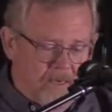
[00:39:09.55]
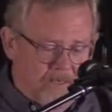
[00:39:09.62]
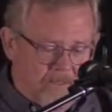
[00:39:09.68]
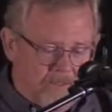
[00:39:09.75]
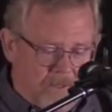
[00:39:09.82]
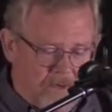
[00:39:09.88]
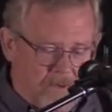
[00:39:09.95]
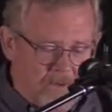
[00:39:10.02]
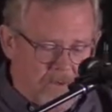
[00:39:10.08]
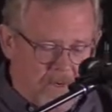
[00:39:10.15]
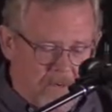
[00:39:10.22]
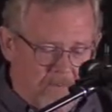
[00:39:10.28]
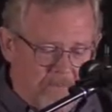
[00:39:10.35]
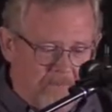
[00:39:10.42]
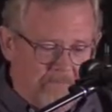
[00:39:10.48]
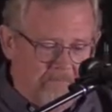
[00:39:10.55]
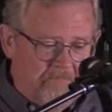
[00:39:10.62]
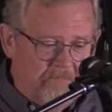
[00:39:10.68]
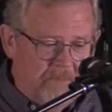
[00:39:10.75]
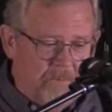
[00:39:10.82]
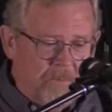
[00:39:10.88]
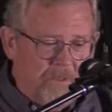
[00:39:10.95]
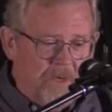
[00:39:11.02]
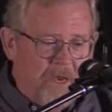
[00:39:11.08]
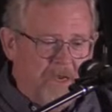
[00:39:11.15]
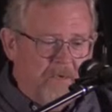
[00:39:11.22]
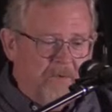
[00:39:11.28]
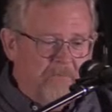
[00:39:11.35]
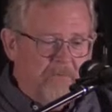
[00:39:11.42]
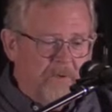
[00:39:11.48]
So um, it was
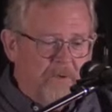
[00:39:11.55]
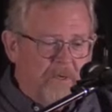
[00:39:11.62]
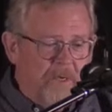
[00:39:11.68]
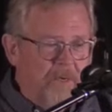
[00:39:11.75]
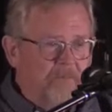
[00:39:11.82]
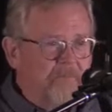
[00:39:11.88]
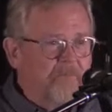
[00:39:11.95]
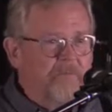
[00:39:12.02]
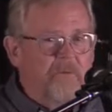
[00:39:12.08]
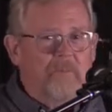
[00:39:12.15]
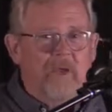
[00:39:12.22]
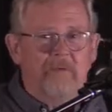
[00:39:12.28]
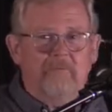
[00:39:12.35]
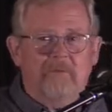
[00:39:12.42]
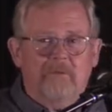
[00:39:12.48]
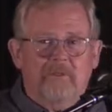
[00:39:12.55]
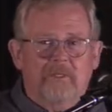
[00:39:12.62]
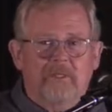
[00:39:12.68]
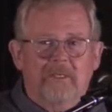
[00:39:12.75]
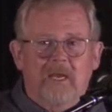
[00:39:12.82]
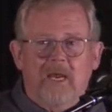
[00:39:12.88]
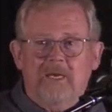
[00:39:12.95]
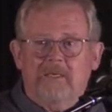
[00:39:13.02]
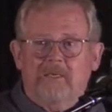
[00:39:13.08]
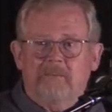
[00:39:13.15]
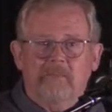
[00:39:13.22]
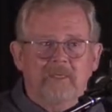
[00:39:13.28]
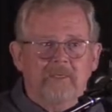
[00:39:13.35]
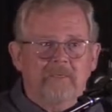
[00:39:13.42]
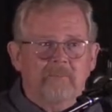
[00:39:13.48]
kind of a gift from after she died to
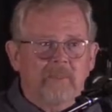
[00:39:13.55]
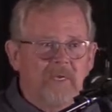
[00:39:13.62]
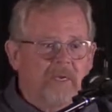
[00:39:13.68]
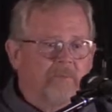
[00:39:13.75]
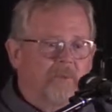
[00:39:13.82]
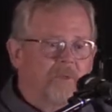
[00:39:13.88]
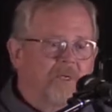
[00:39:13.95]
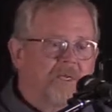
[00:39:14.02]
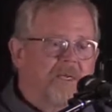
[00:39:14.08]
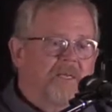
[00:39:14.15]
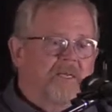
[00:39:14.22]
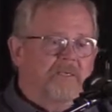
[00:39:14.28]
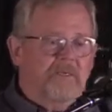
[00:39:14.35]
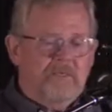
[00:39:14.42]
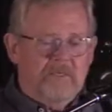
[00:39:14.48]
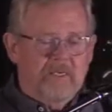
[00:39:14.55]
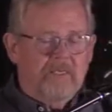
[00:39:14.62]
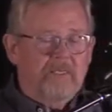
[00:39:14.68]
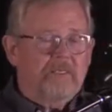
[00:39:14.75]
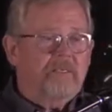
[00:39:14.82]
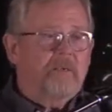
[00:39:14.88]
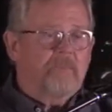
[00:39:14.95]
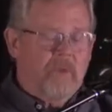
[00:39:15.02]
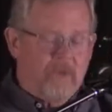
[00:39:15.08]
me to be able to sing this at